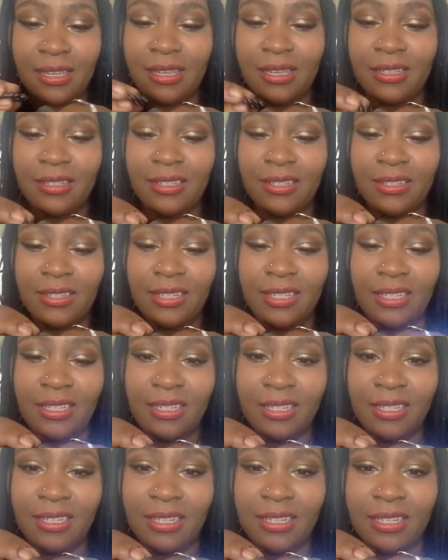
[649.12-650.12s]
hold
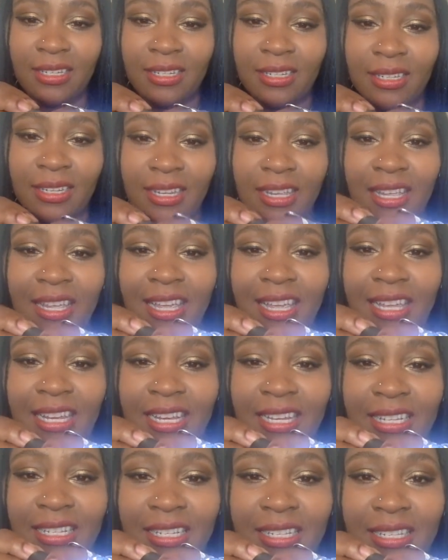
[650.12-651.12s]
on. it
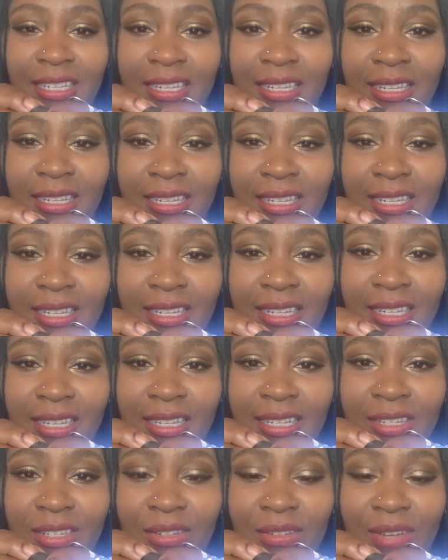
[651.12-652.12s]
is.
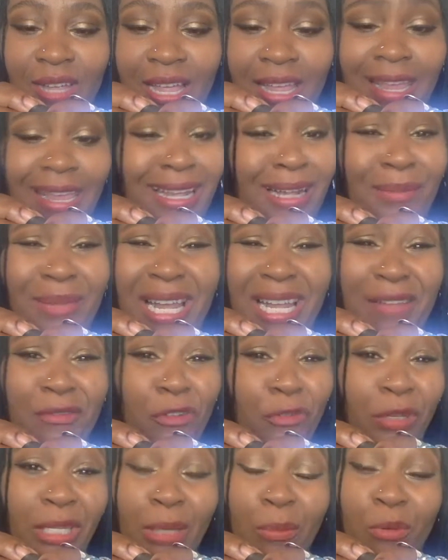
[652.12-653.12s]
It's shungite. And I'm not
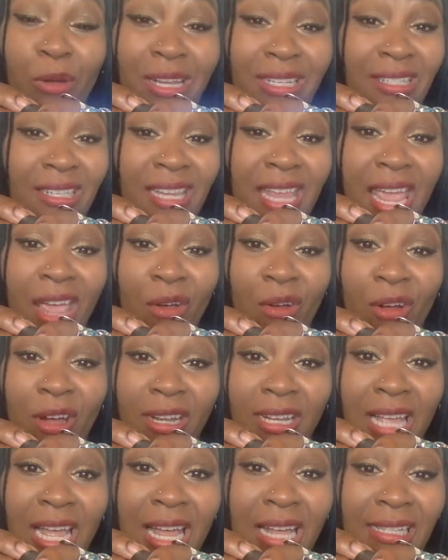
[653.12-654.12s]
even really pressing that
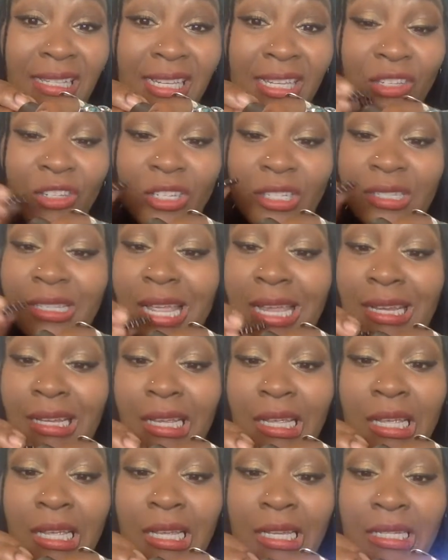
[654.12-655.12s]
hard, guys. It just like
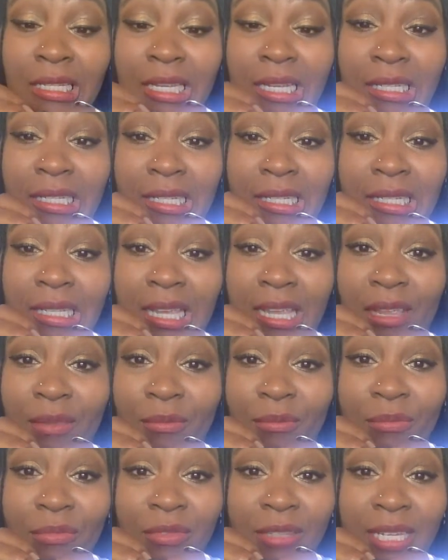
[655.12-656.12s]
touches it
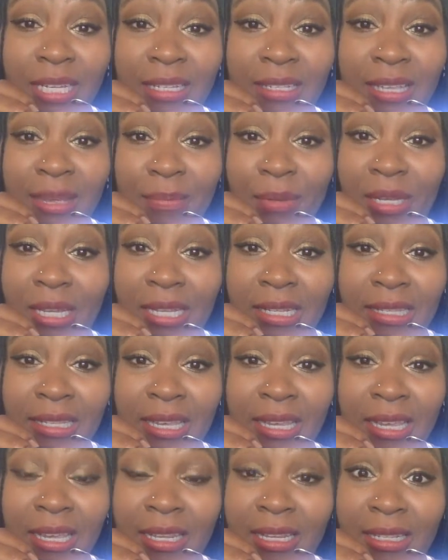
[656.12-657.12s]
and leans up against
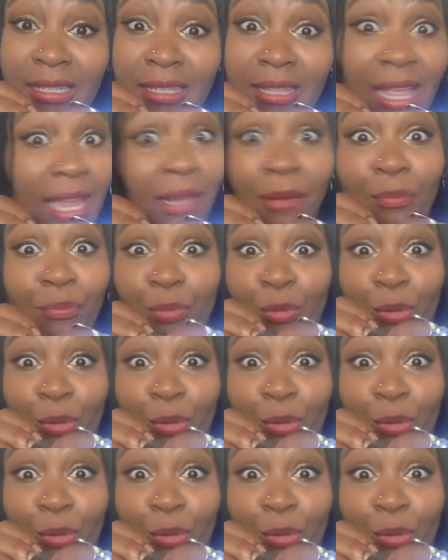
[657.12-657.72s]
it and it's like